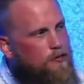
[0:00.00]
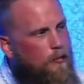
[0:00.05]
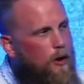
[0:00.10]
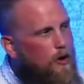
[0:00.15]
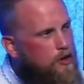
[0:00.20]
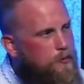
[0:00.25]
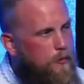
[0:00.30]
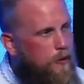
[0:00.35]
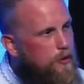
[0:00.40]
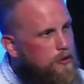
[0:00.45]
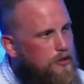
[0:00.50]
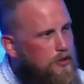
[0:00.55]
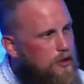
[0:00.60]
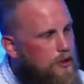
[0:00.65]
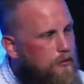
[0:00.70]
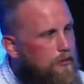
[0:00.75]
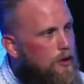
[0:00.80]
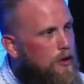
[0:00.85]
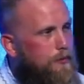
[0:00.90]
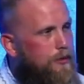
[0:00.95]
the smartest
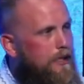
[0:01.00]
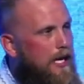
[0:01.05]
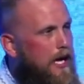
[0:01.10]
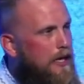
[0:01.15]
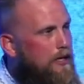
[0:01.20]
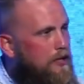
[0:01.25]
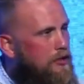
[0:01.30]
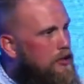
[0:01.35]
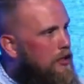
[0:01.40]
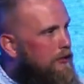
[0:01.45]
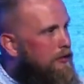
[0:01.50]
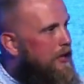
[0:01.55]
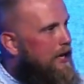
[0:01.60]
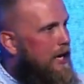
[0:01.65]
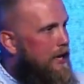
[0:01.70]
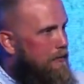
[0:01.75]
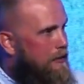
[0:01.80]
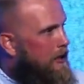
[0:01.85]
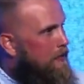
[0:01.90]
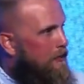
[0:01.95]
person in the world, but that deserved
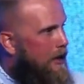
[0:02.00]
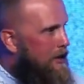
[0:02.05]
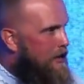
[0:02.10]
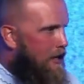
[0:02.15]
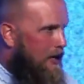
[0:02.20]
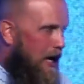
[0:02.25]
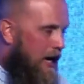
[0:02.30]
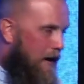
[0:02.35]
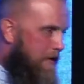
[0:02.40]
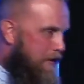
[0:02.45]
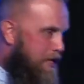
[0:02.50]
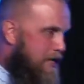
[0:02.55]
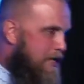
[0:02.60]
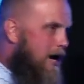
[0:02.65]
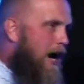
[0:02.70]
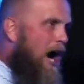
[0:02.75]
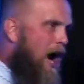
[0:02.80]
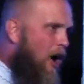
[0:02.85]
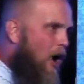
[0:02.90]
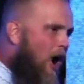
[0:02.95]
an amen right there. I,
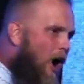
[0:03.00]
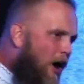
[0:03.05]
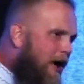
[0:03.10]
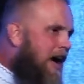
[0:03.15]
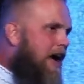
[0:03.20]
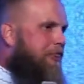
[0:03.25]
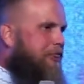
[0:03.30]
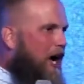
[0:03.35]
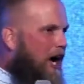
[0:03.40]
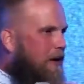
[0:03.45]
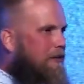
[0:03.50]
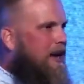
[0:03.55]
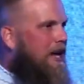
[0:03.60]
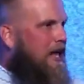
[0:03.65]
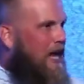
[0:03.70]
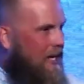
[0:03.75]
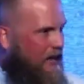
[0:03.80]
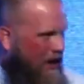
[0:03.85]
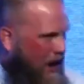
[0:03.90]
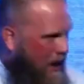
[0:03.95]
you know how hard I thought
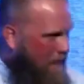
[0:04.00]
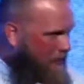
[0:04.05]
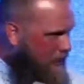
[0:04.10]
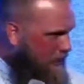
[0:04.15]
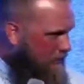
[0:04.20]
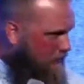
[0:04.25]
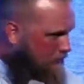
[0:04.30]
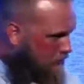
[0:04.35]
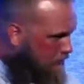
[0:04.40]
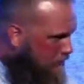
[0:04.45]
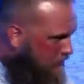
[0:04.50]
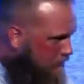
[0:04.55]
about that comment?